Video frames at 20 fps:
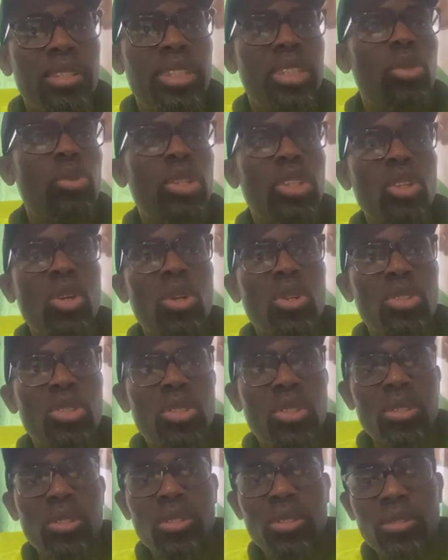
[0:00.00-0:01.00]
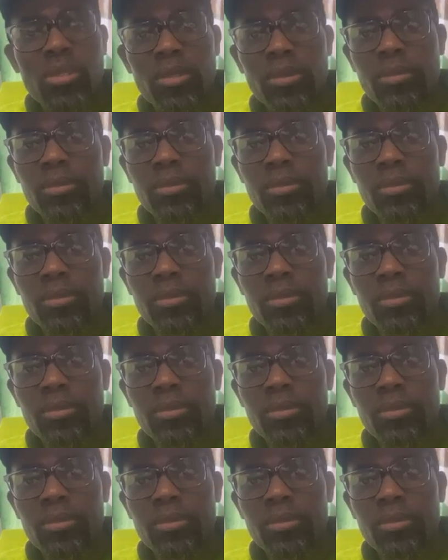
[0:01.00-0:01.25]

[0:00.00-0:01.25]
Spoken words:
Deal with us.